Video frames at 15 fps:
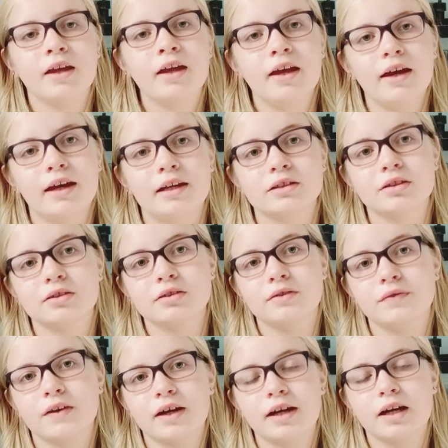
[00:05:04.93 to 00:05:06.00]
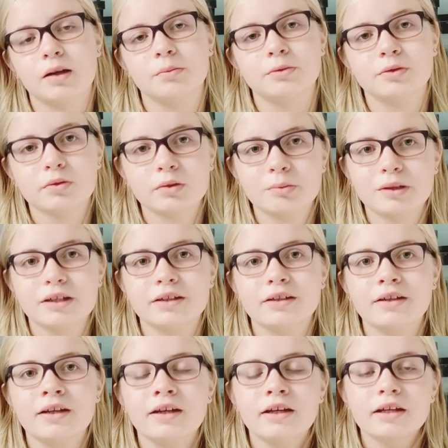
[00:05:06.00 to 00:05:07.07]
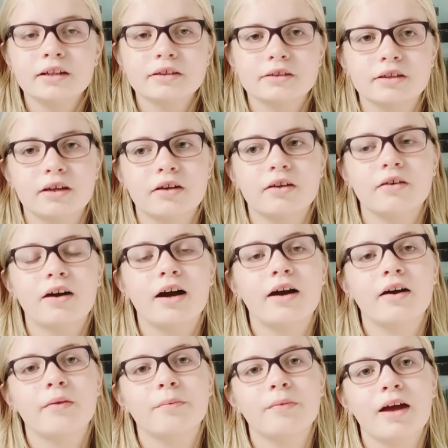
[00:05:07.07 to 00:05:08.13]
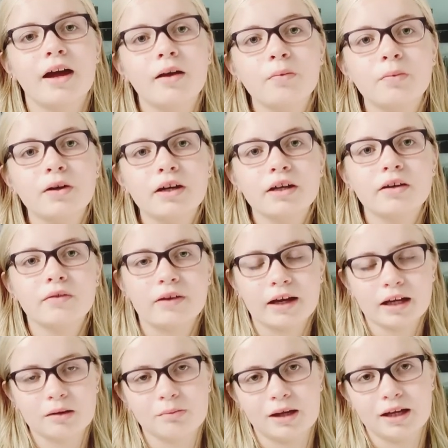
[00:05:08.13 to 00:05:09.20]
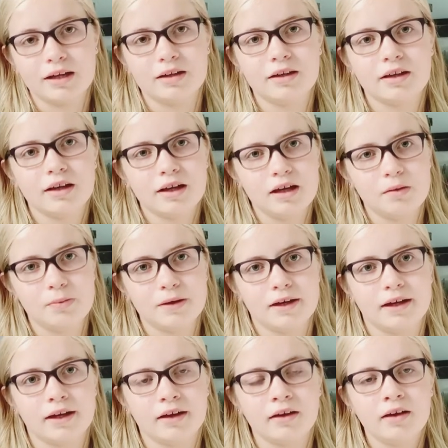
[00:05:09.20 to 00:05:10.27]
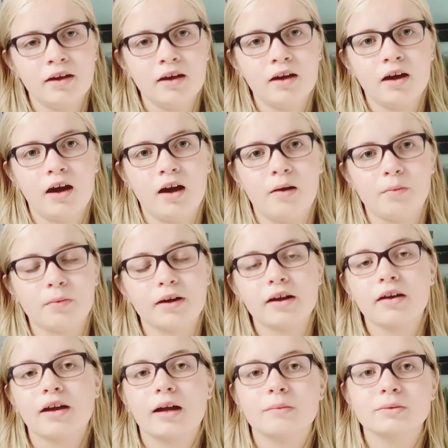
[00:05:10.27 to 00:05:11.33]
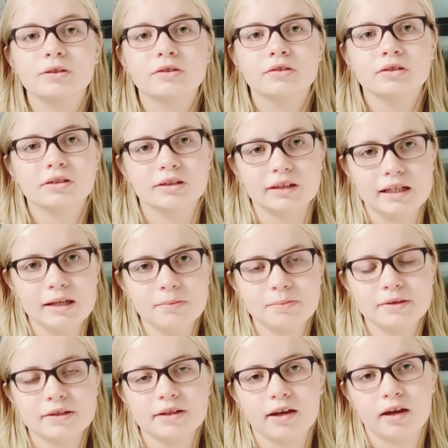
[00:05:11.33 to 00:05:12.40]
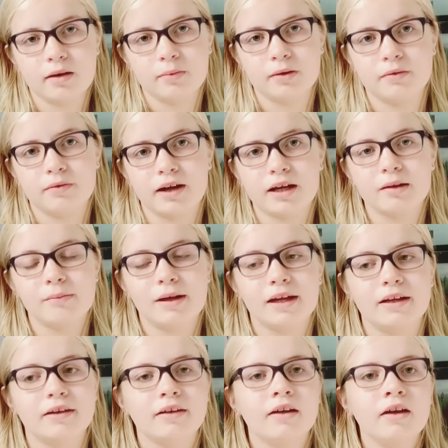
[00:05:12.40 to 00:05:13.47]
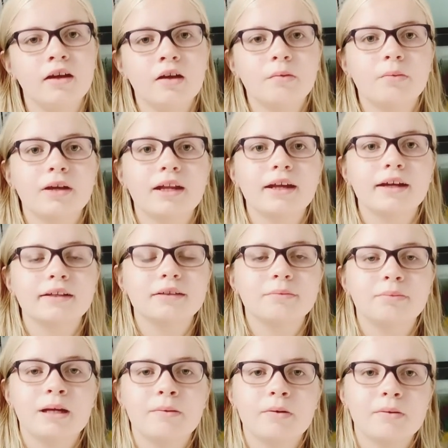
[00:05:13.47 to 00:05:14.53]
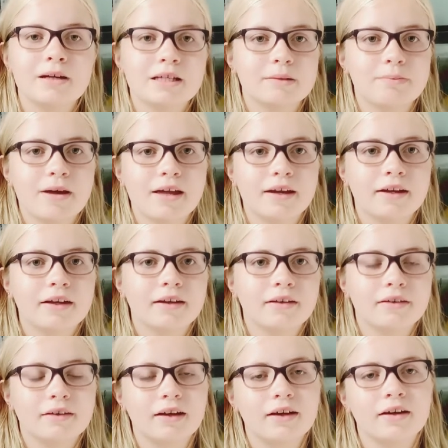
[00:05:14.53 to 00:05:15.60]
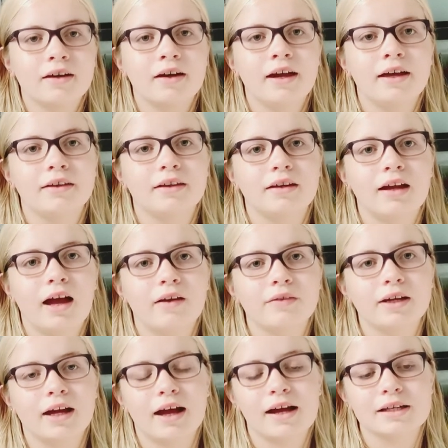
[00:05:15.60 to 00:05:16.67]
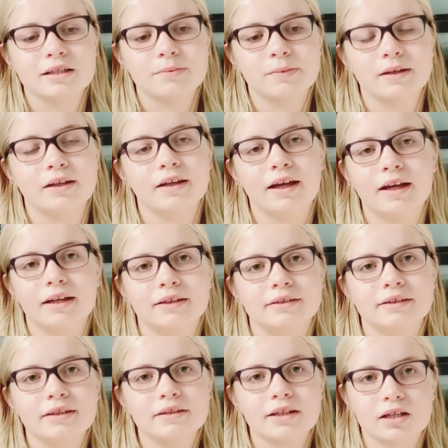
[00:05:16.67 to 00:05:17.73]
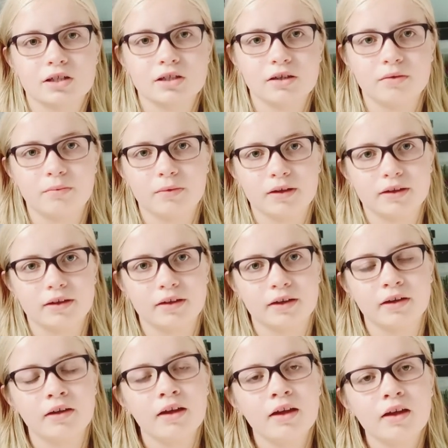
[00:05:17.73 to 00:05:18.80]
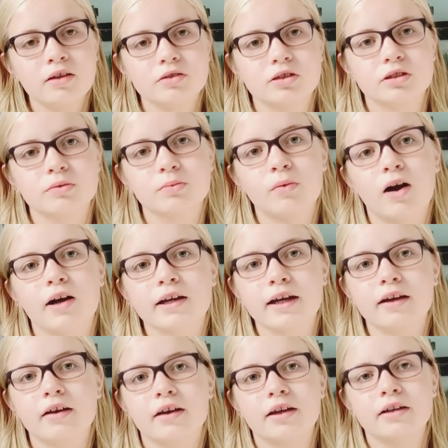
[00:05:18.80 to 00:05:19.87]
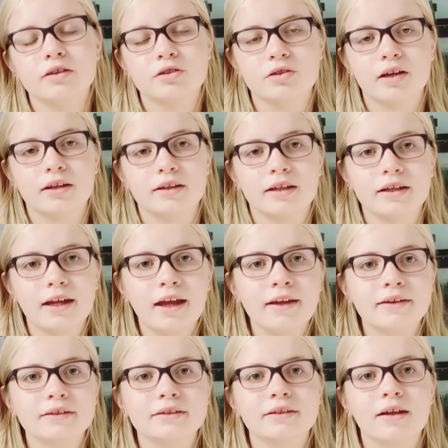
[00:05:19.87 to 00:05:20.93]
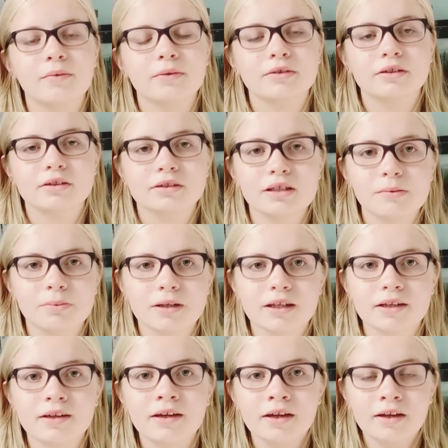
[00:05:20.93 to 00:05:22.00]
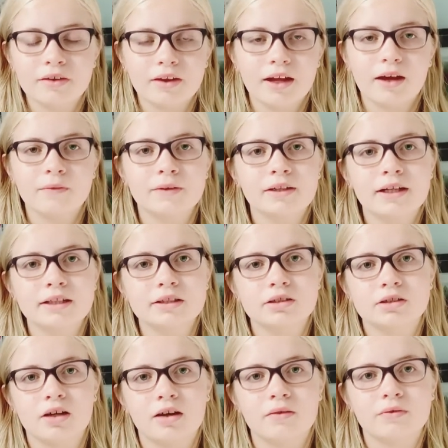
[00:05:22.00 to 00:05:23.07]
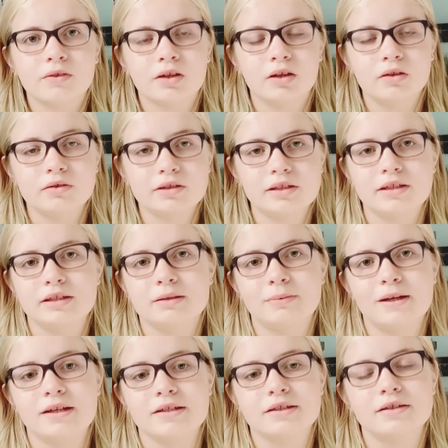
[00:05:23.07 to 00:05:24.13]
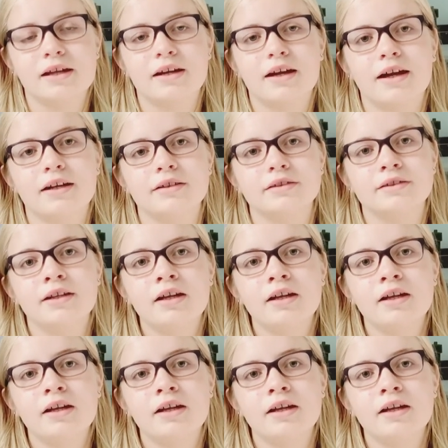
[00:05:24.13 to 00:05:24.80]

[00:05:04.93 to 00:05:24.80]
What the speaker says: and it's also very absorbent. So I would recommend keeping where your hamster sleeps, I would recommend putting in paper-based bedding there and then having Aspen as the section where they're just walking on during the night, so that when they're sleeping, they have a nice, soft, cozy space that has